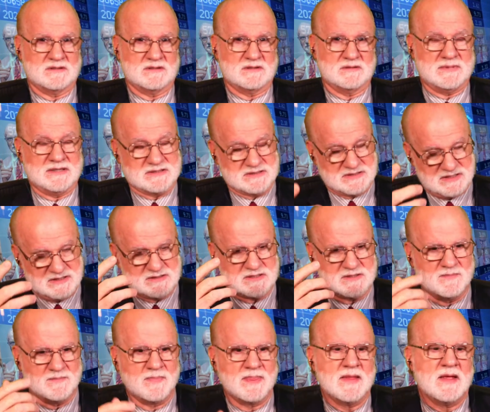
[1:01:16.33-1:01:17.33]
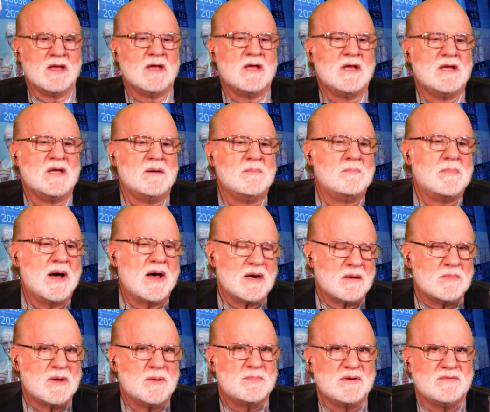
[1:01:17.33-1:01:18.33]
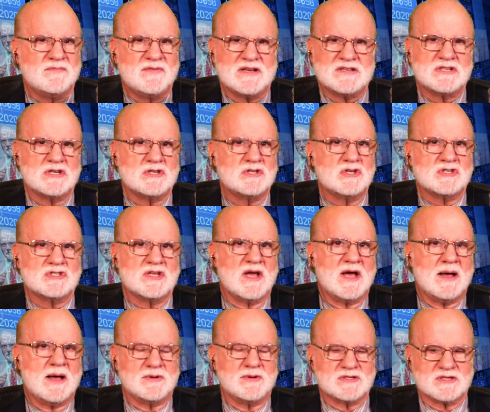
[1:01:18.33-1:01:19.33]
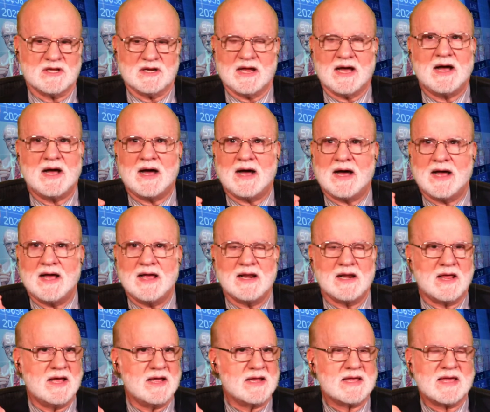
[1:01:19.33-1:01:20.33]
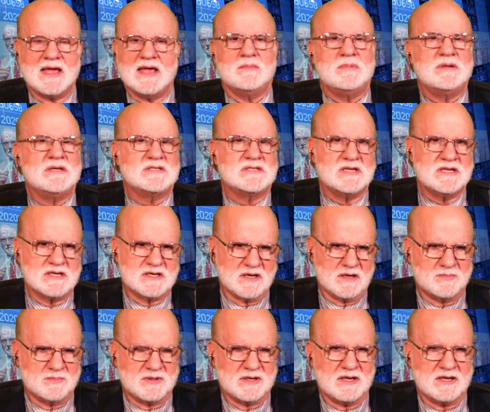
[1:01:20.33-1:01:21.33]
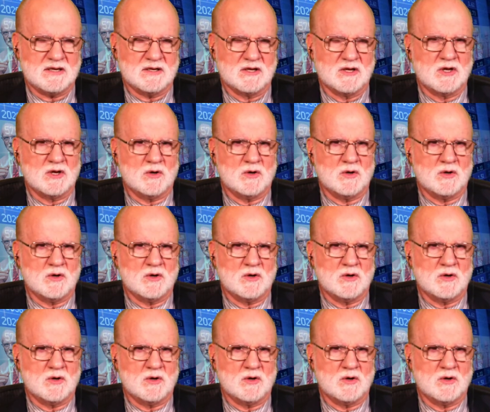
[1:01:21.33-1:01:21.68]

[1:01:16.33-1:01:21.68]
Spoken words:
Make sense? Bottom up investing, just the opposite. I like ABC company.